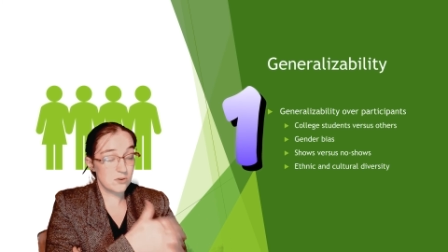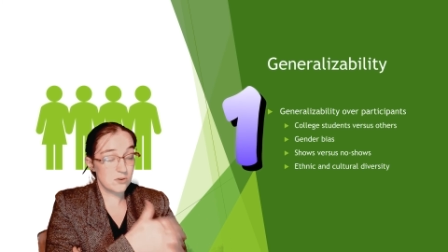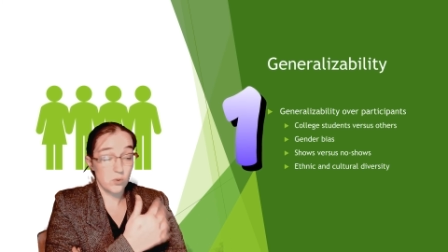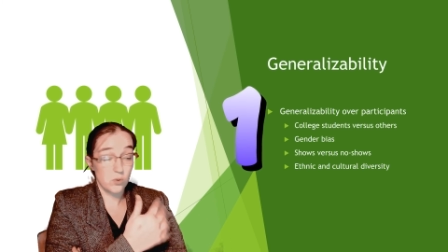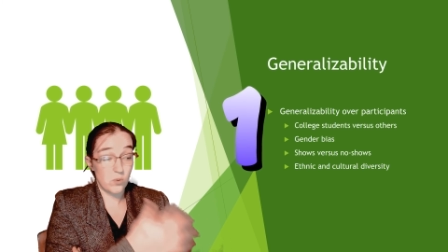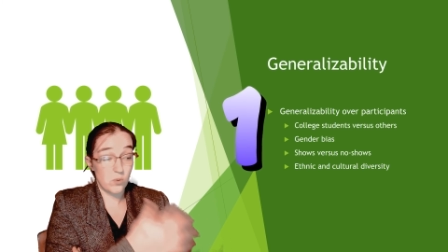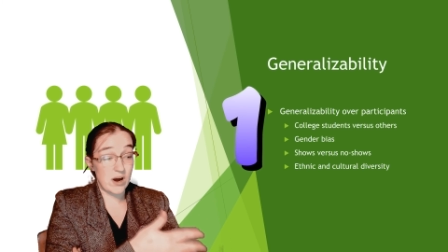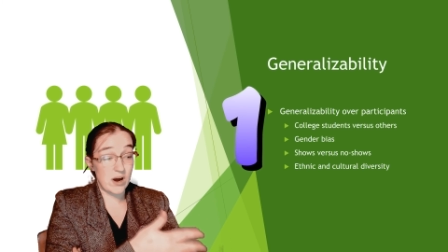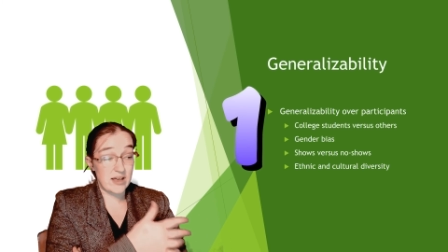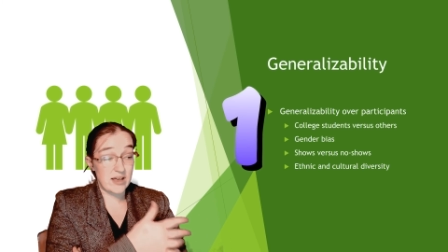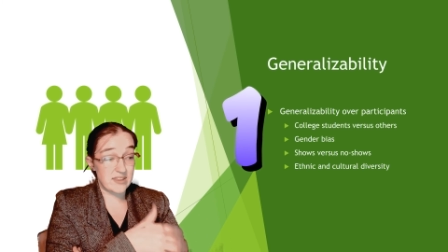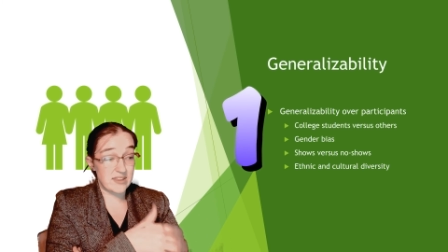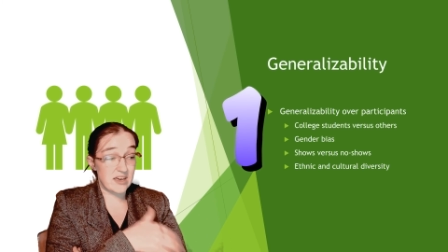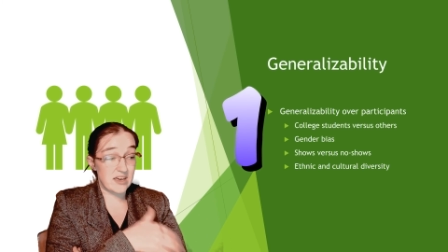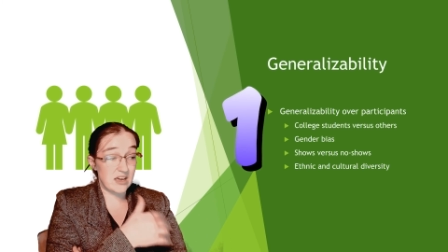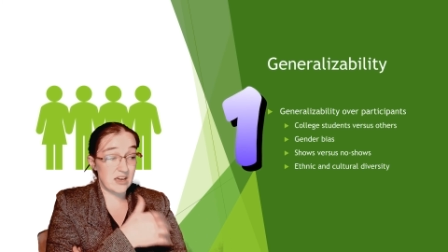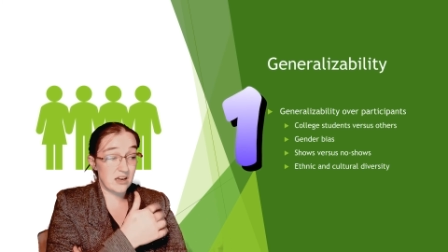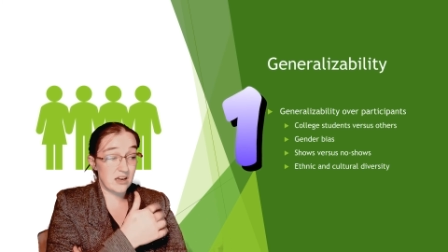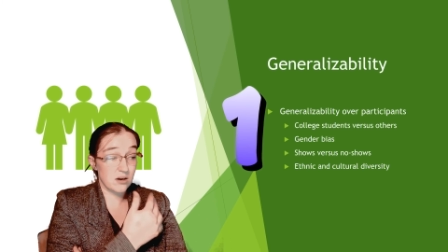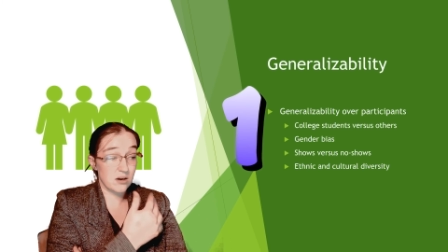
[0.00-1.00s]
why
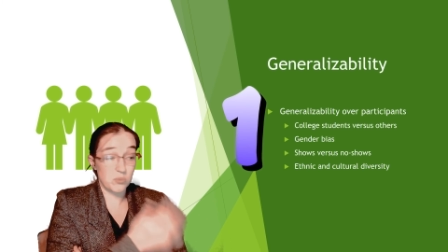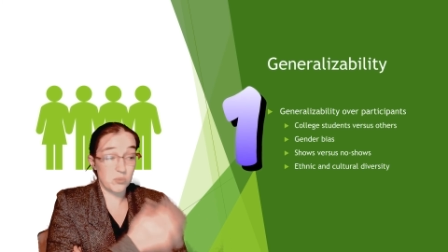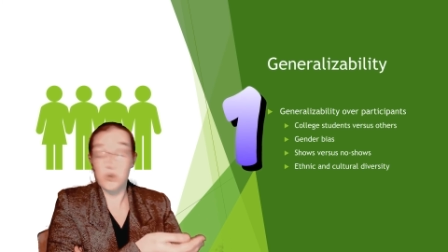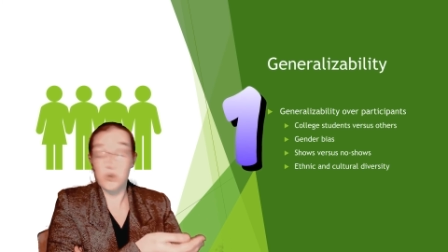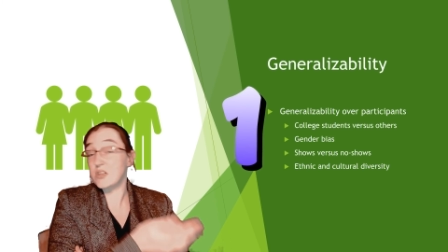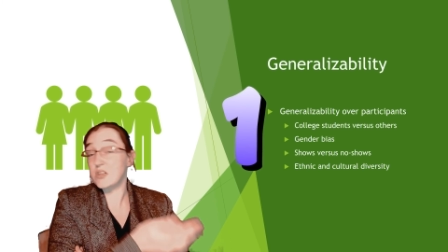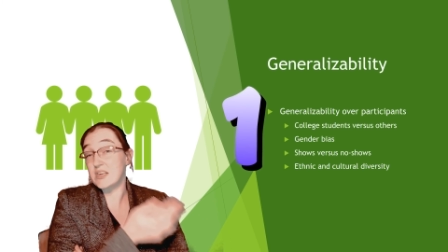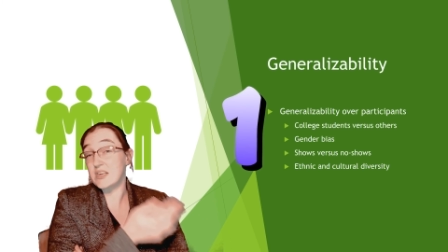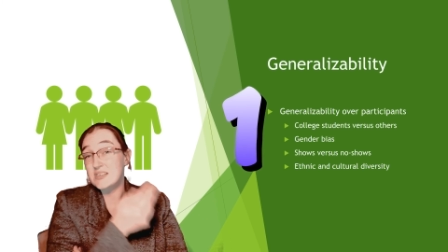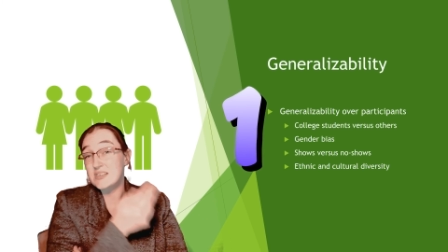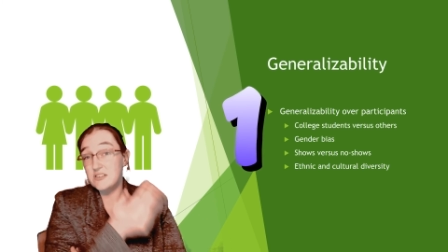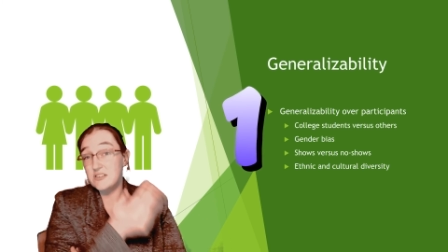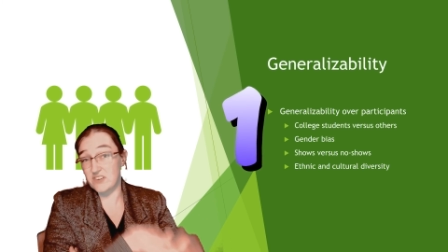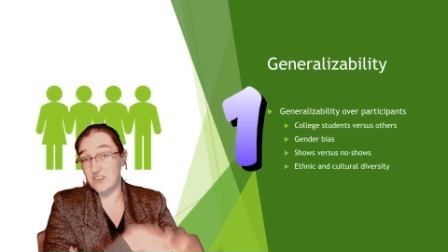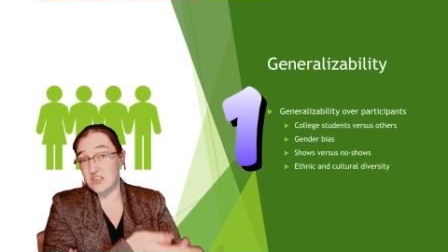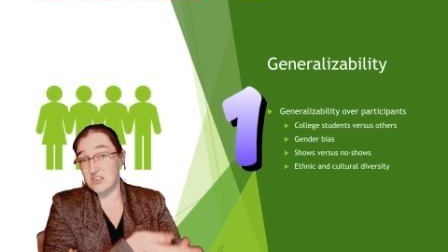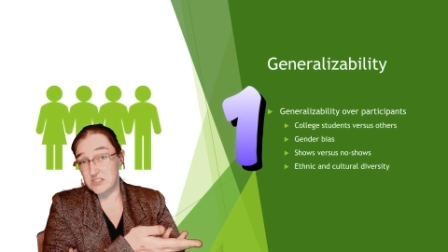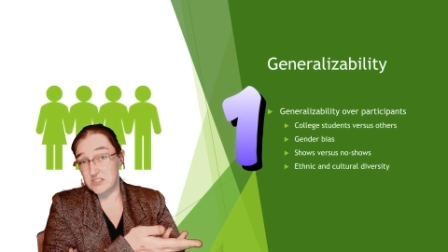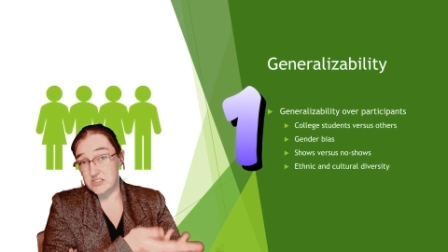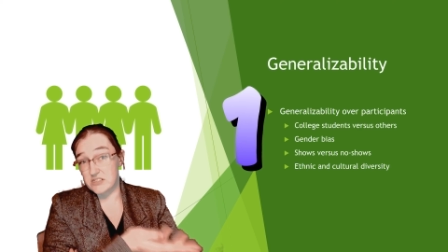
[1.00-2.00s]
they are more likely to
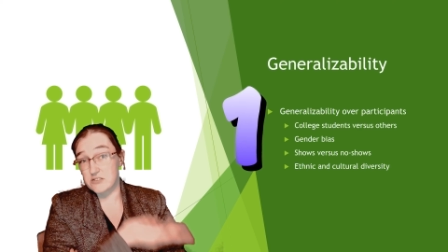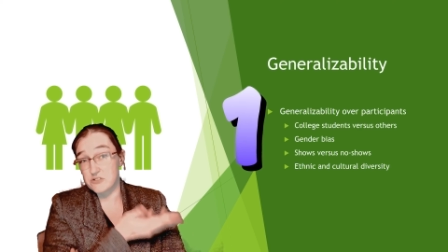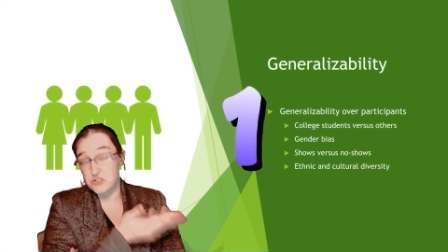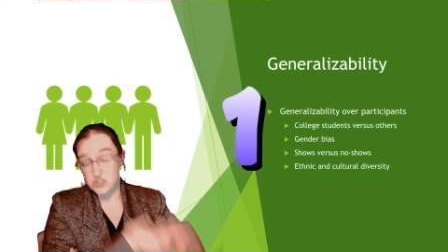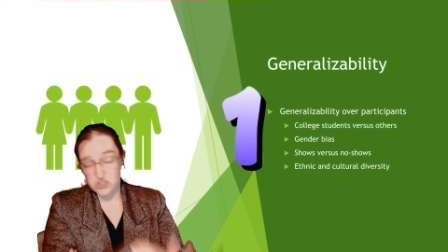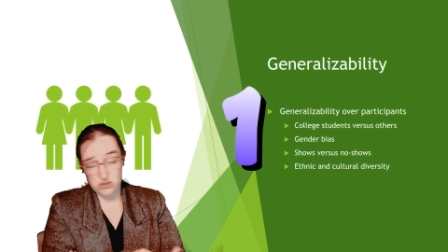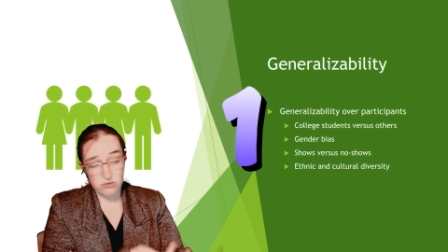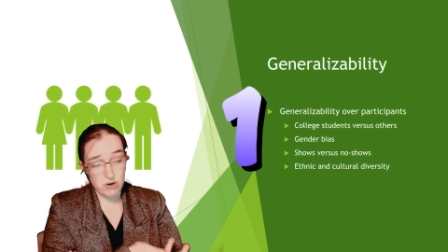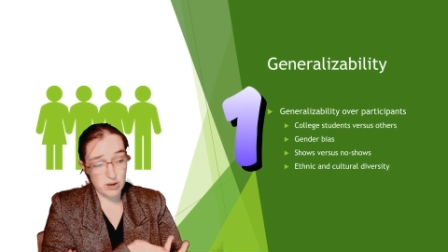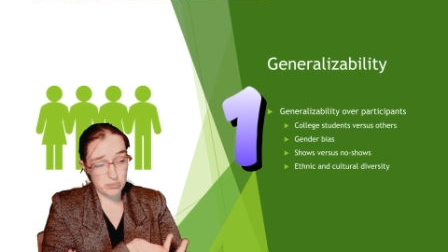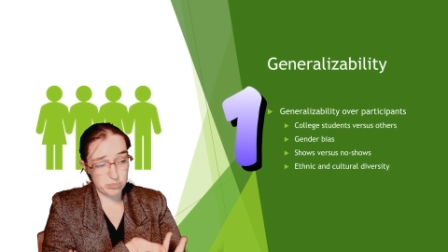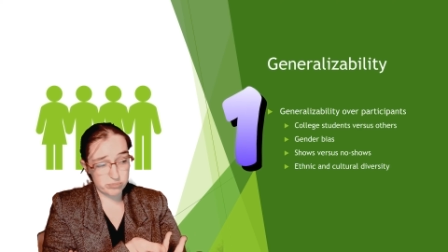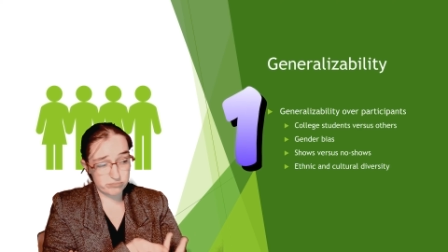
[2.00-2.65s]
volunteer and show up.